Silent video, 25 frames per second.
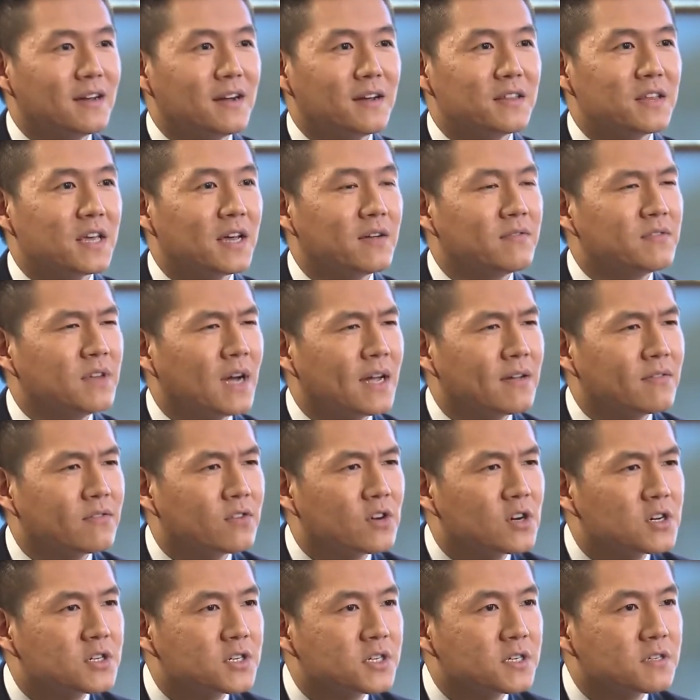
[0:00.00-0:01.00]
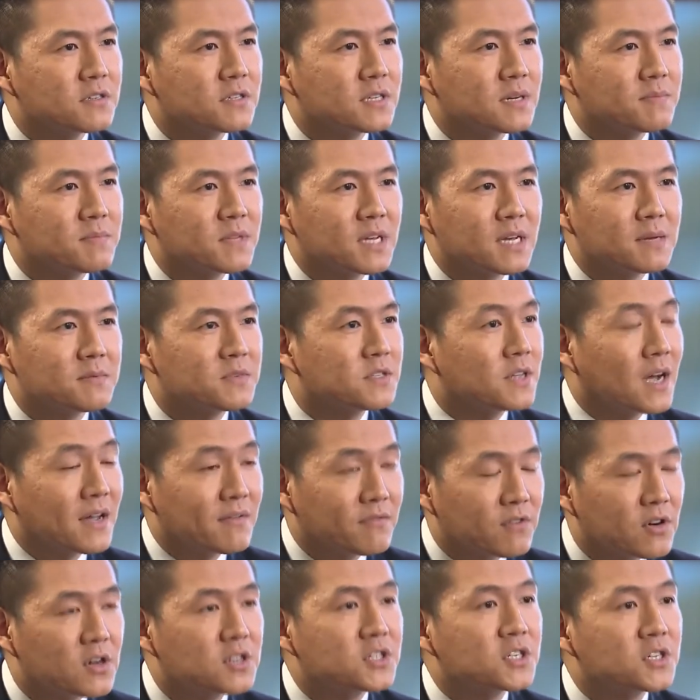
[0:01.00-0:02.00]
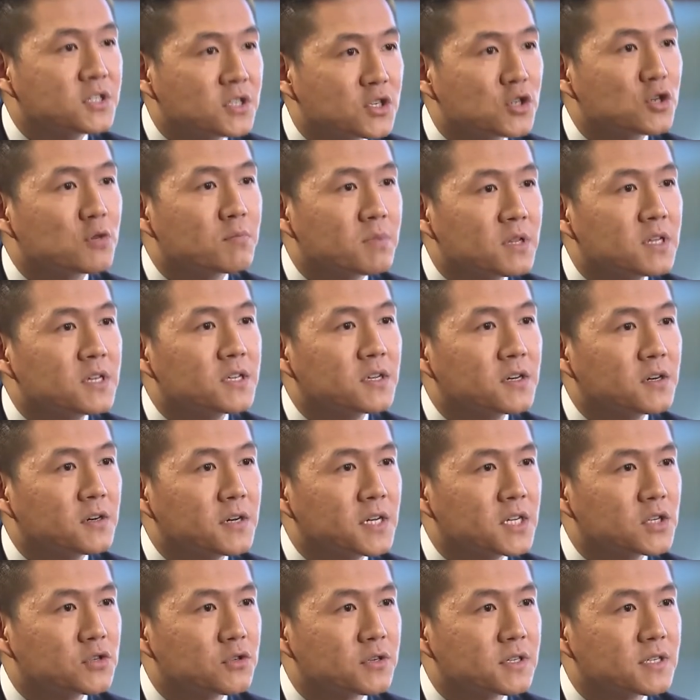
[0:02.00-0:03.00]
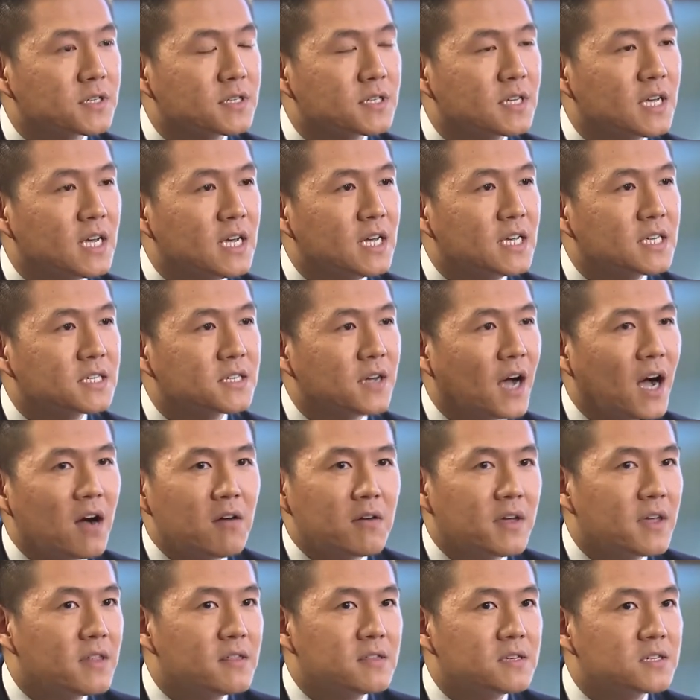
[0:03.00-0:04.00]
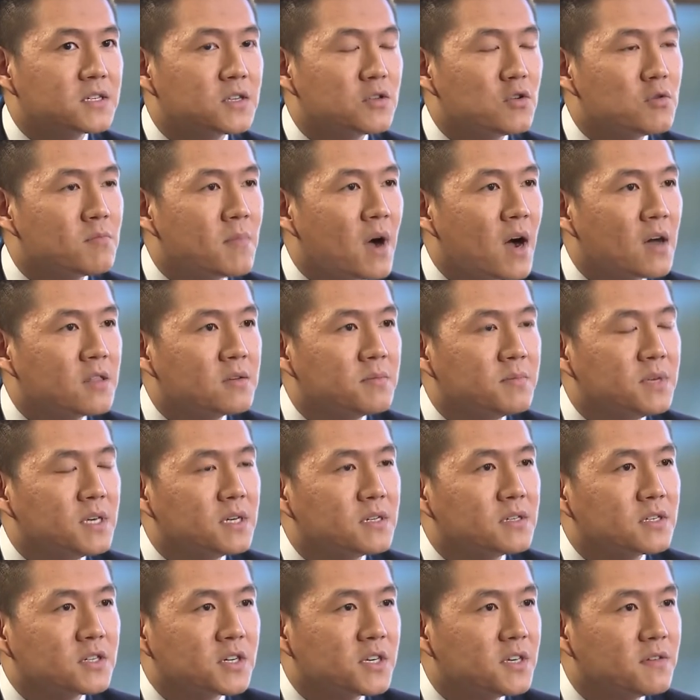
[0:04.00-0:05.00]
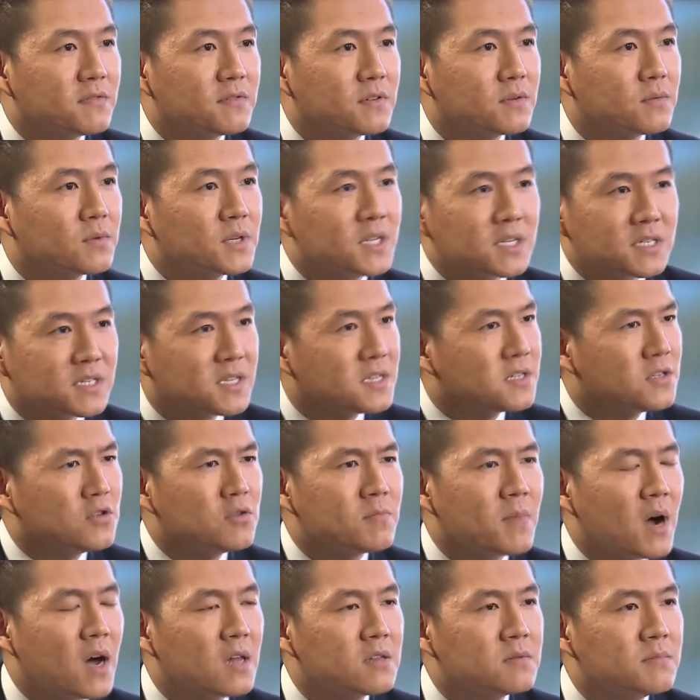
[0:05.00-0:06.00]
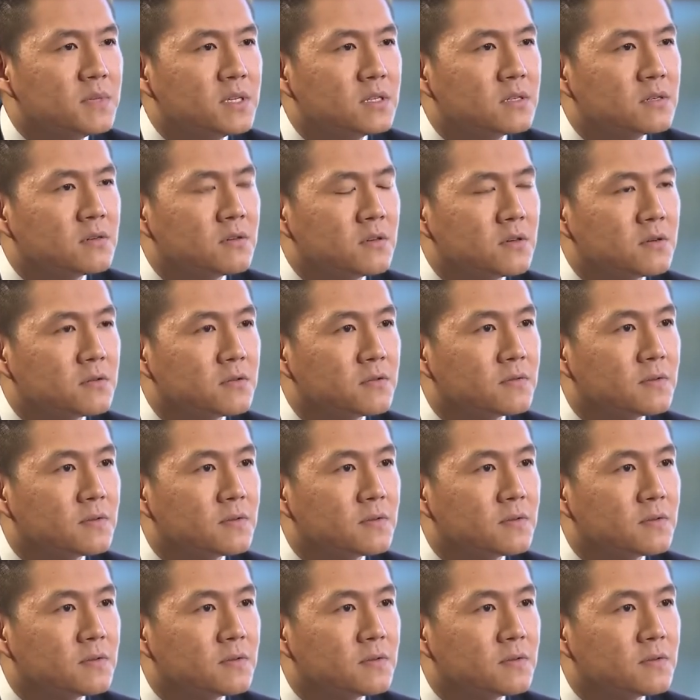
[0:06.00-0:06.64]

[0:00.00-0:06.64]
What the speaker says: They have sometimes diverging geopolitical interests. So how can this new model be achieved? What does this new model mean to you?